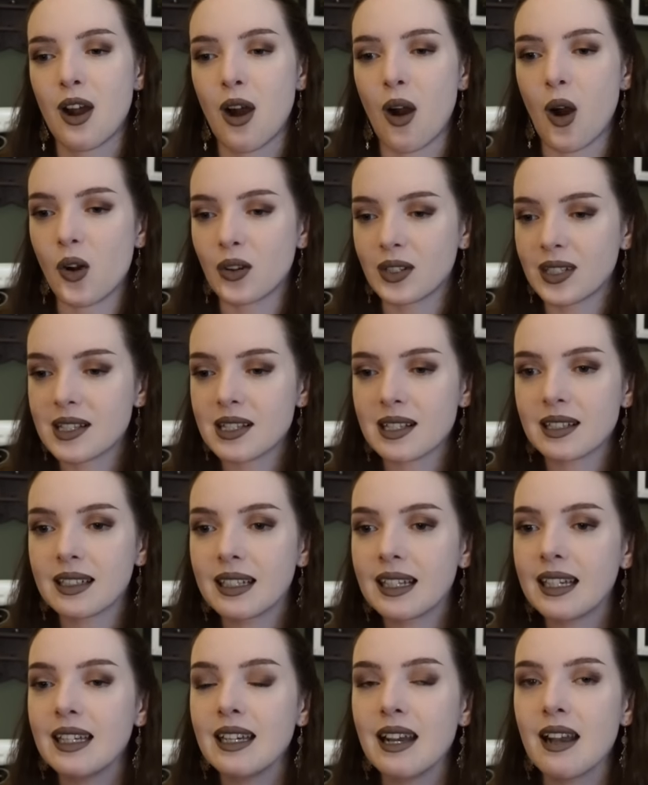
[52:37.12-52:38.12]

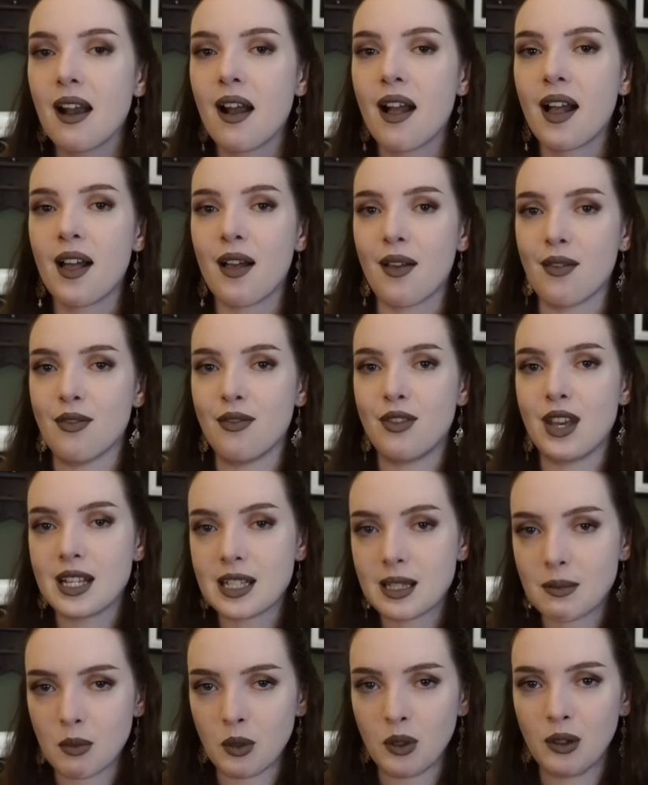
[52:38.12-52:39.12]
Honestly,
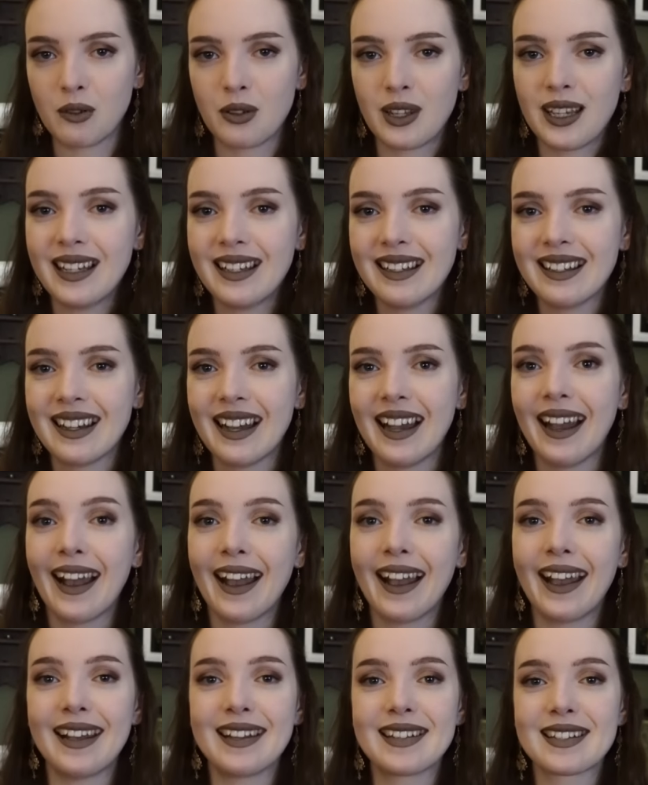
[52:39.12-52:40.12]
this movie
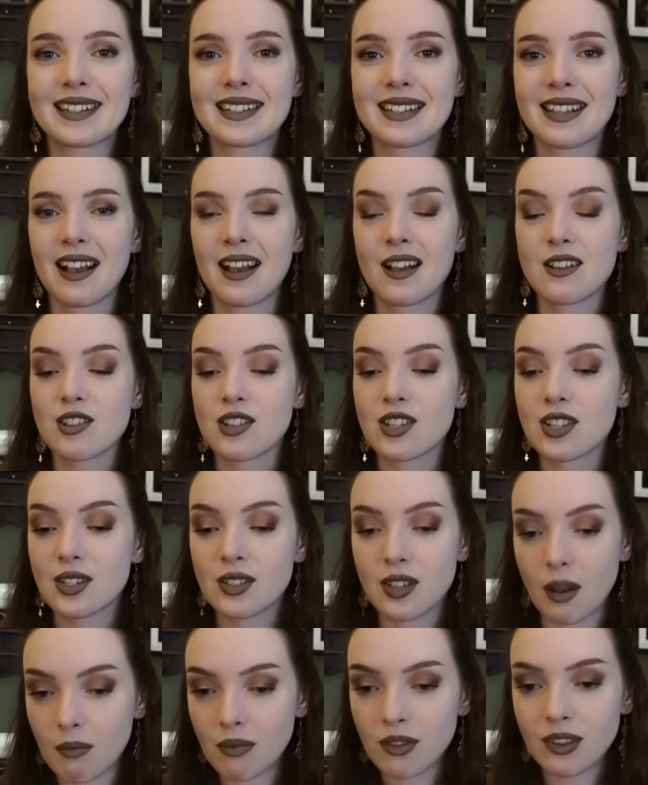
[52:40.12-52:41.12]
is
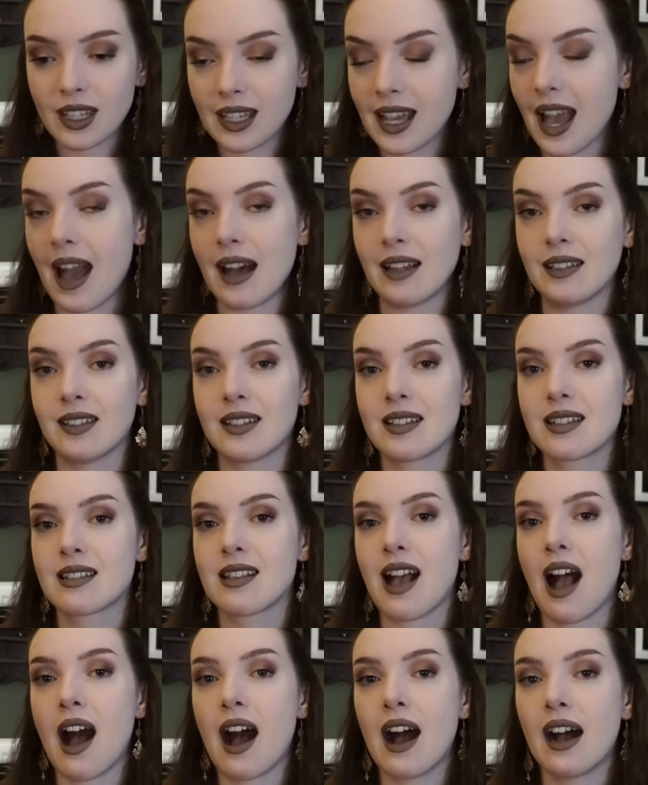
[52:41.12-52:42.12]
something else.
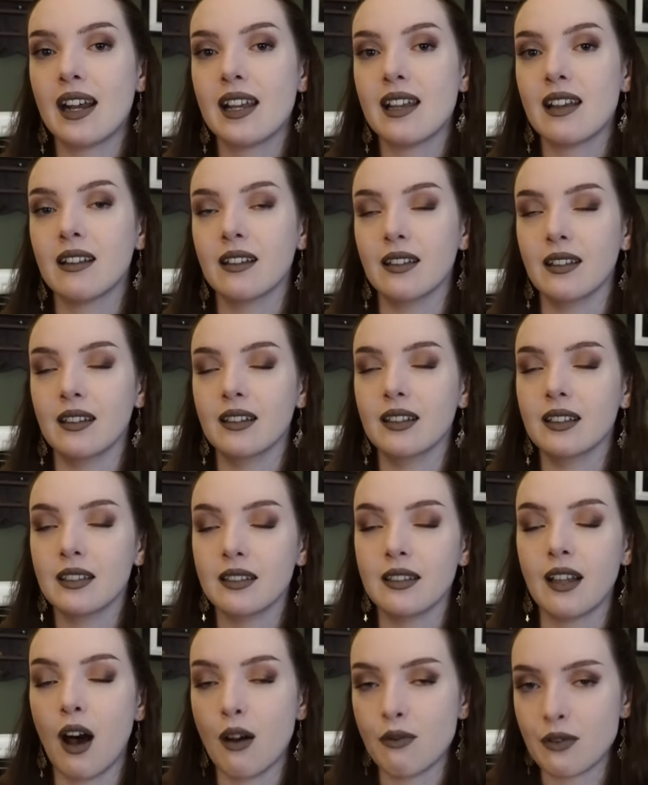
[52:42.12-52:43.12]
I
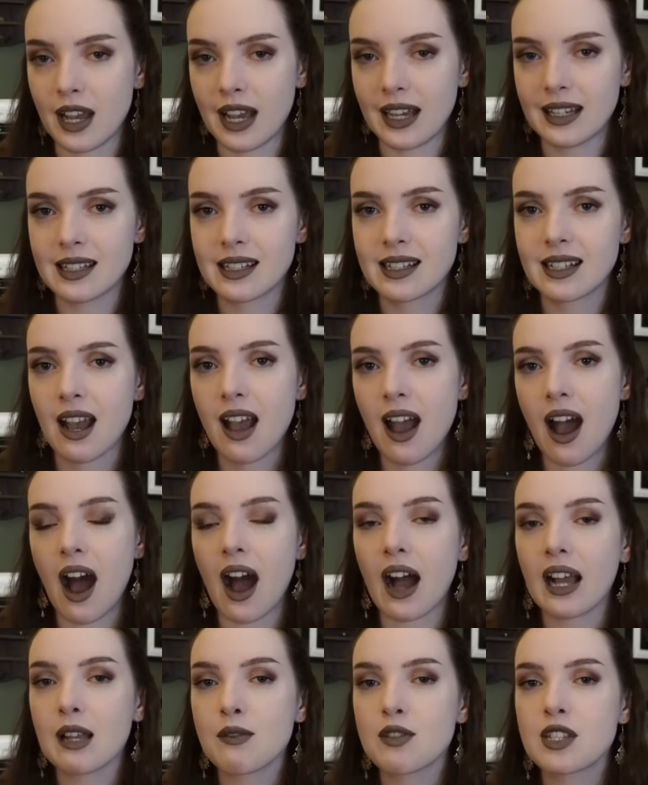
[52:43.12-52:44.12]
love it.
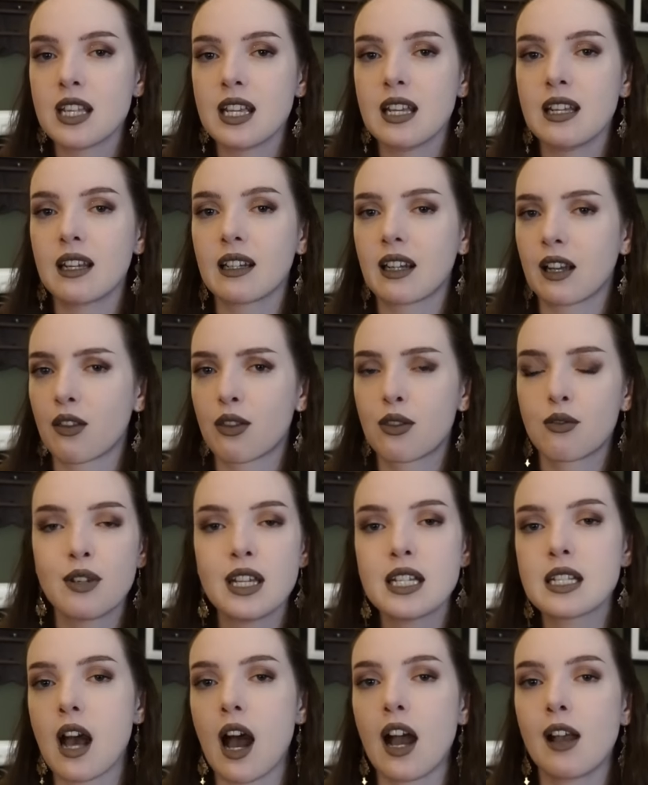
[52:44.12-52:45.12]
I have seen it like 3
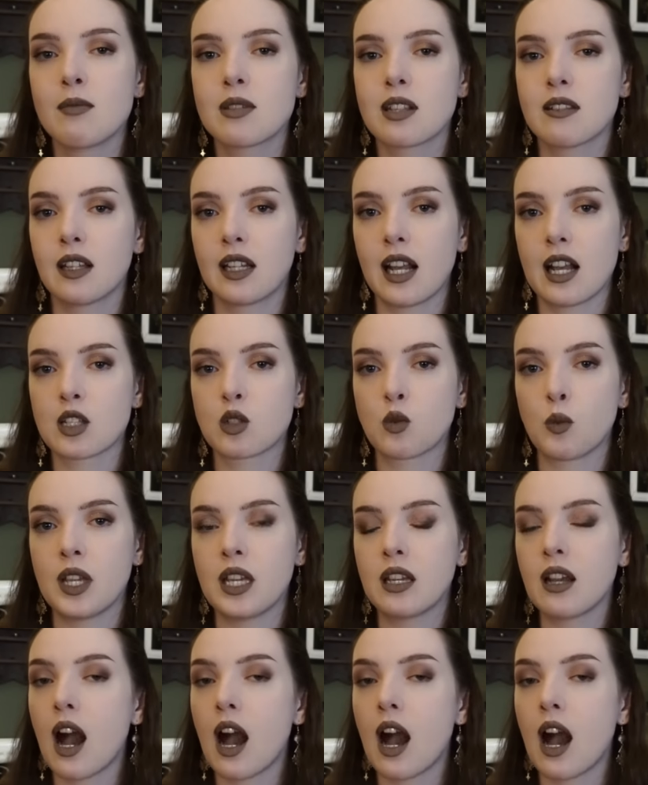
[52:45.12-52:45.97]
times in the last week.